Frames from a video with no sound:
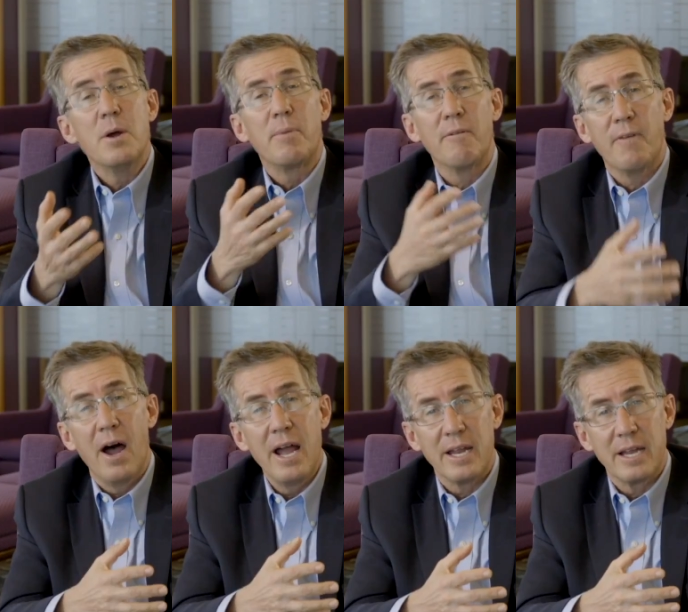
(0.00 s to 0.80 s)

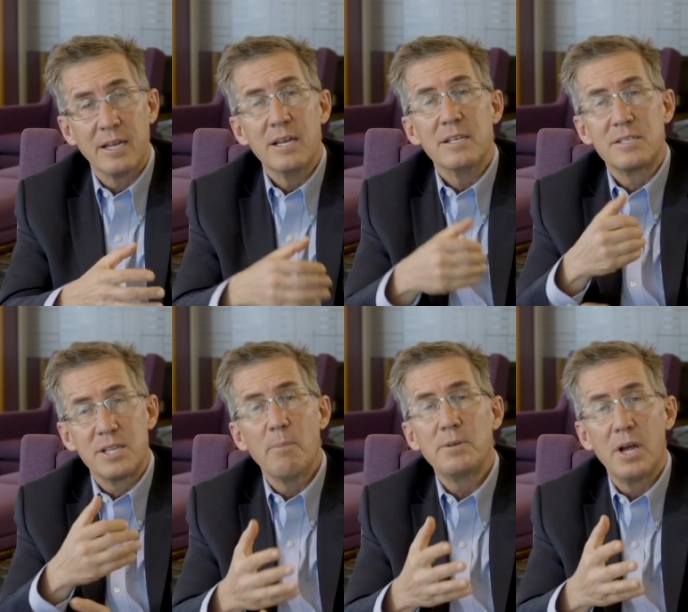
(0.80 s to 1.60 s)
providing
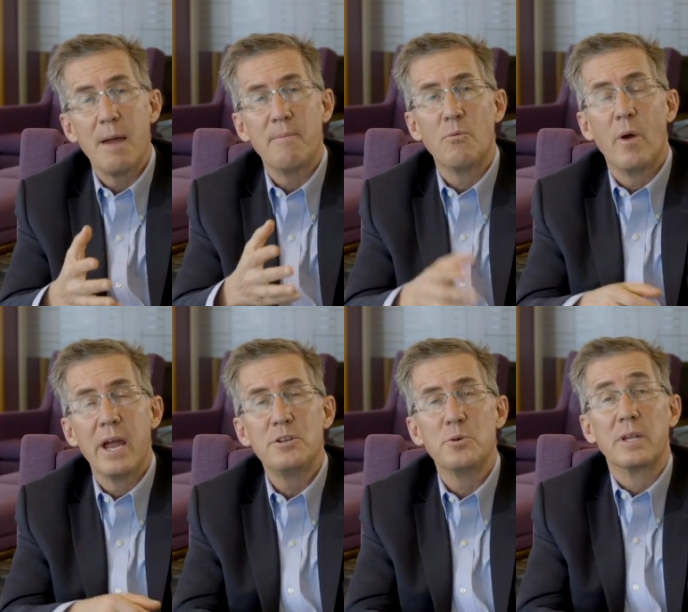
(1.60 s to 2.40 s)
some type of
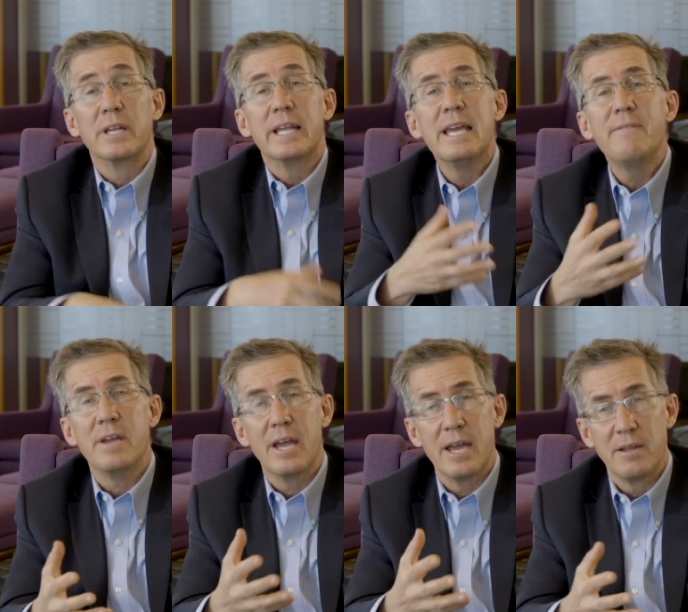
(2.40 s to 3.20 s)
way to
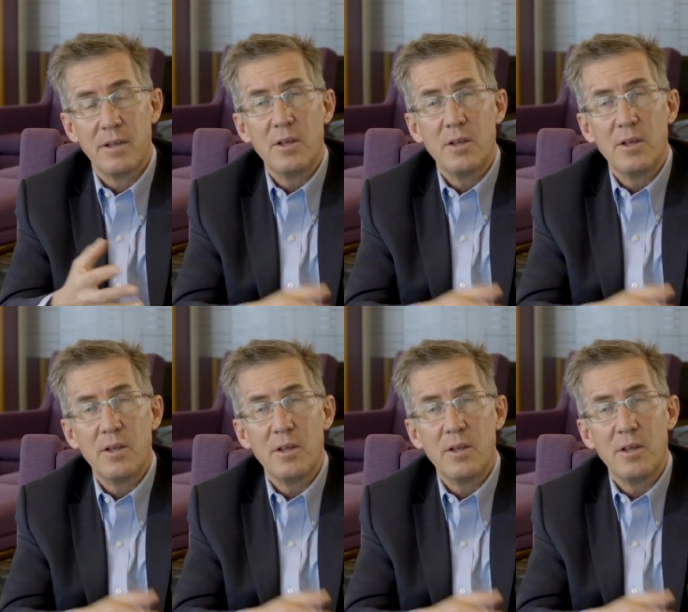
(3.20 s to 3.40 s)
alleviate